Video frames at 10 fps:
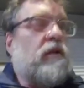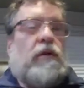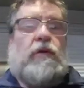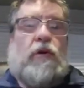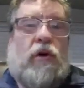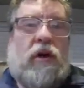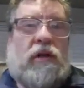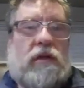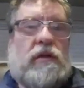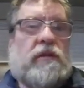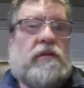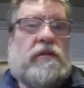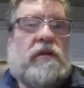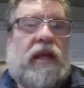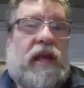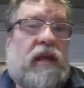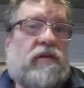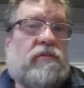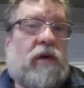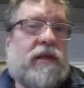you cook, heat
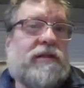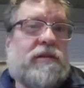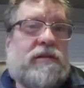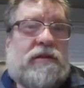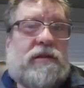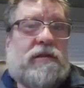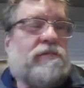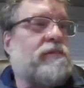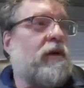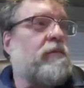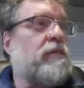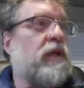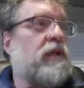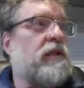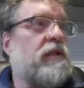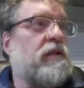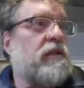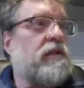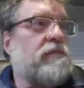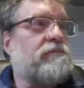rises from
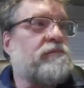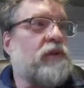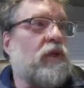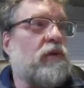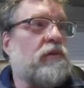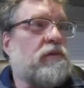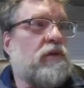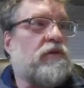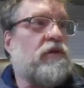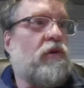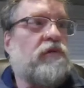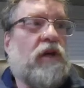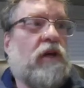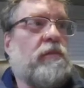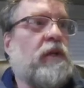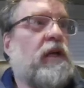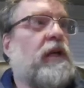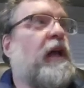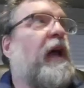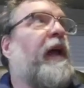the stove top,
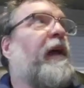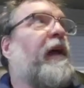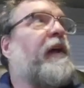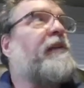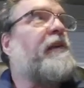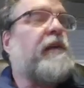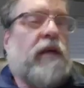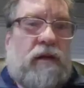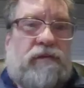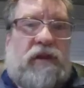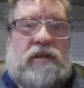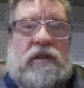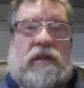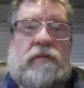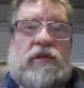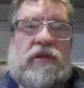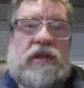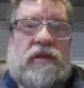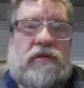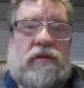and it affects the temperature
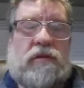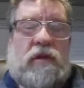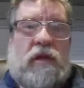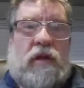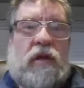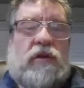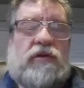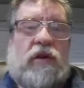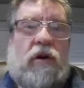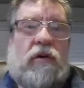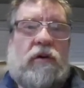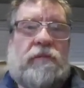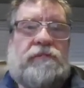sensor. So